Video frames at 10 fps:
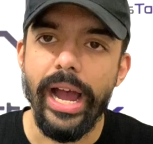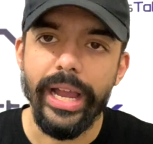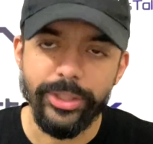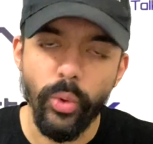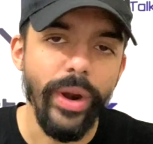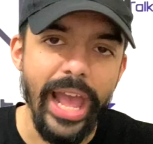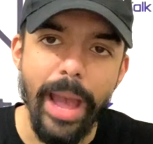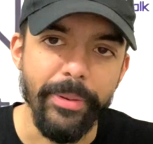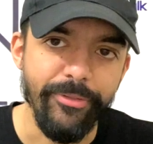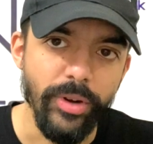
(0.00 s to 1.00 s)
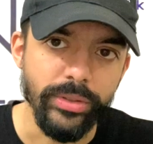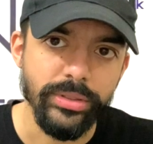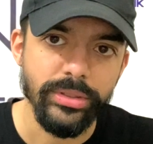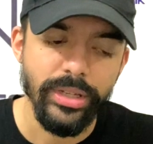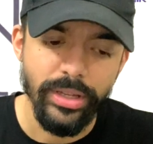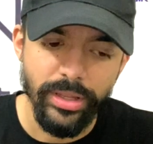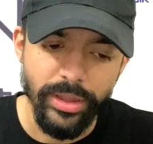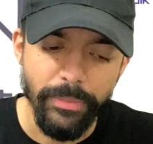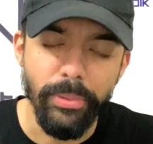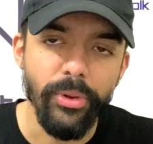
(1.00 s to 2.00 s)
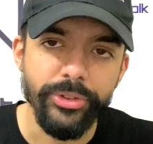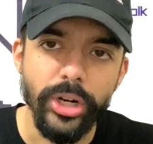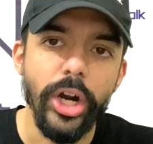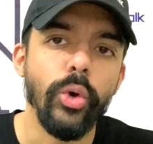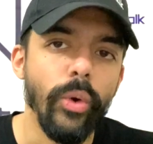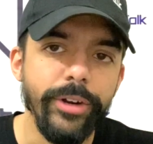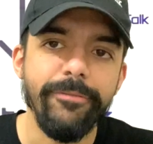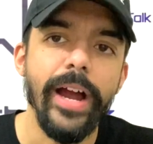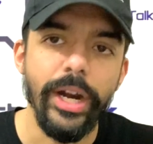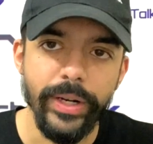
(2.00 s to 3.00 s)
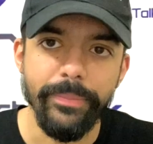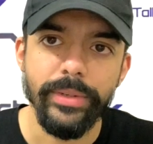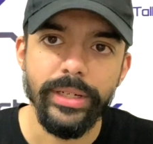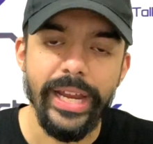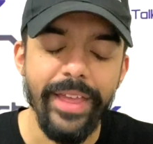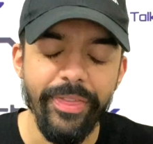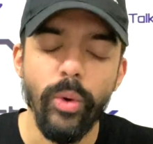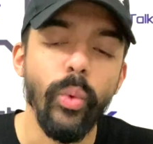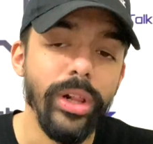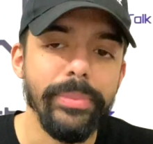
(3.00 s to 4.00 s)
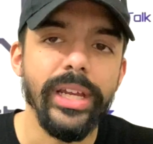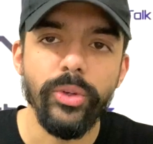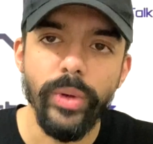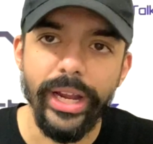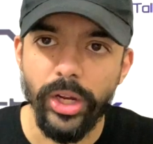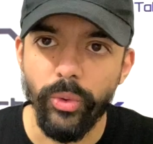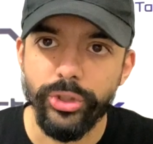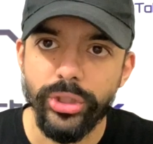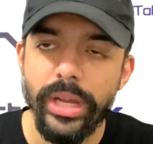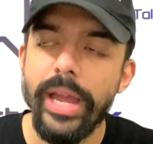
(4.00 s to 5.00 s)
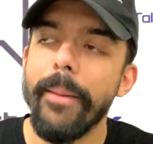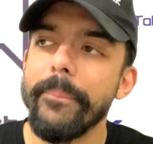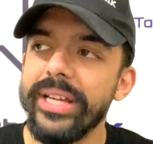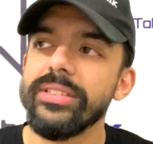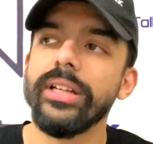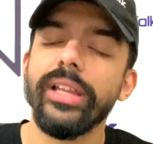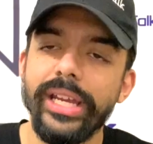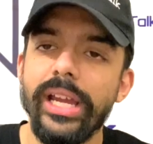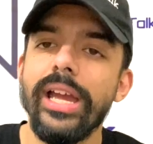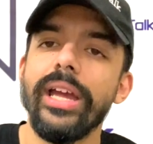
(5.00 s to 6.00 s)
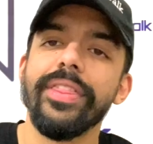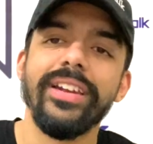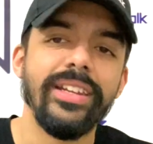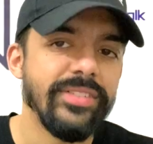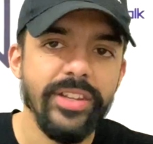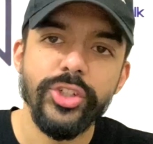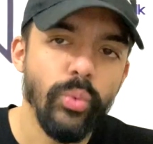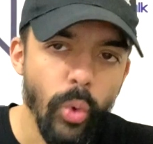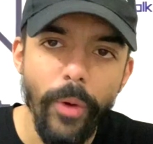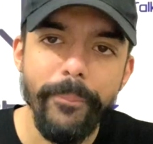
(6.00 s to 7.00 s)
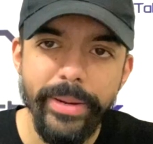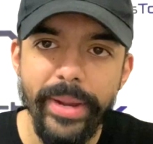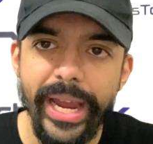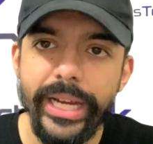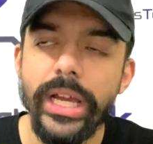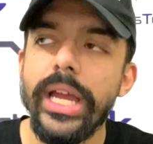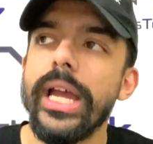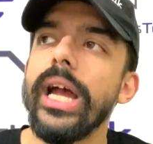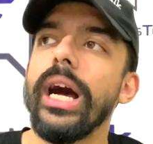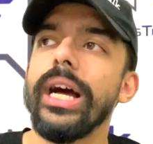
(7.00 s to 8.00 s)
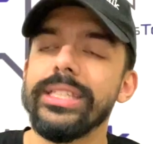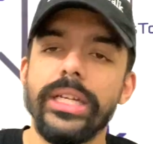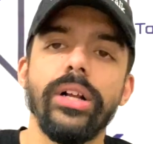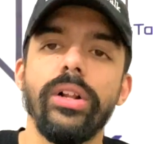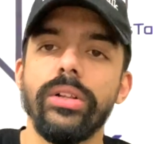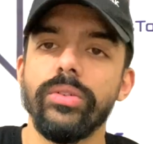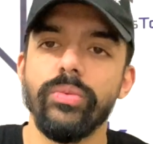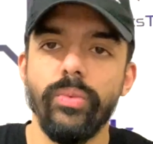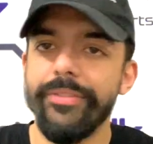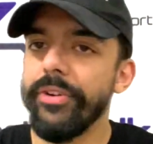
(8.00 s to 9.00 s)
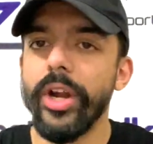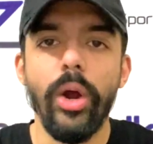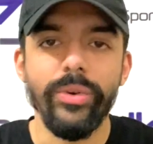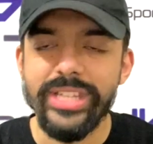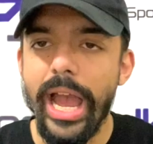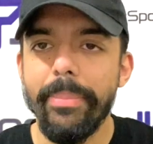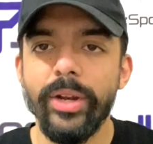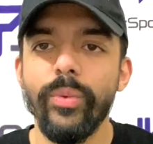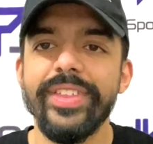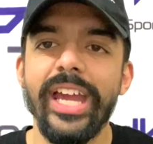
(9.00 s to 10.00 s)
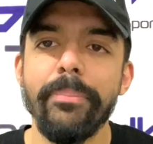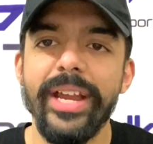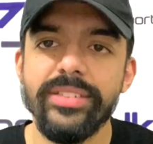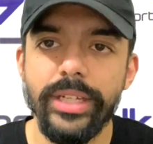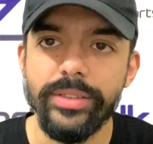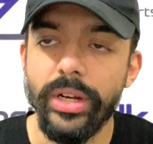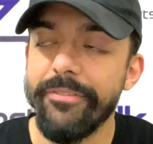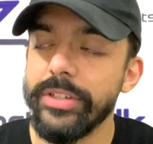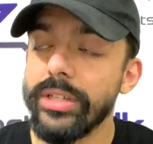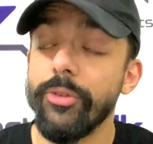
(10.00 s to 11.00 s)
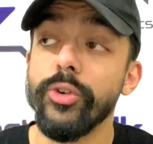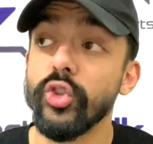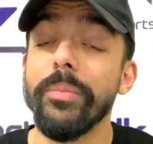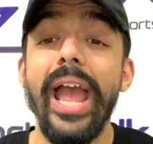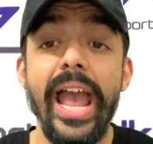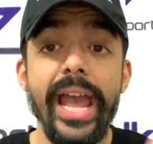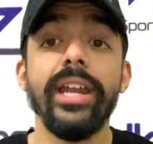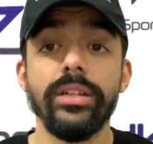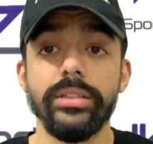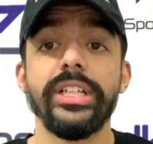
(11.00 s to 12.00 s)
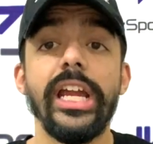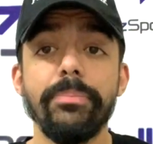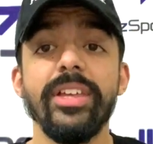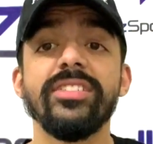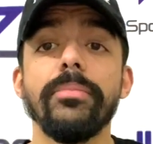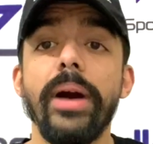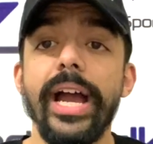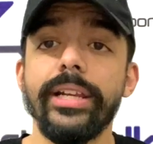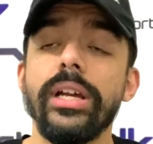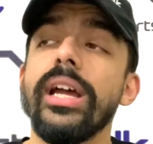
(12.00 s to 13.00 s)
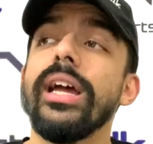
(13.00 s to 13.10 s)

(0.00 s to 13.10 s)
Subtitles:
It's going to happen, folks. The Bulls are going to fire him, and there will be a new head coach. Basically, the decision won't be made until we figure out what's happening with the NBA season, if it's going to resume. And keep this in mind.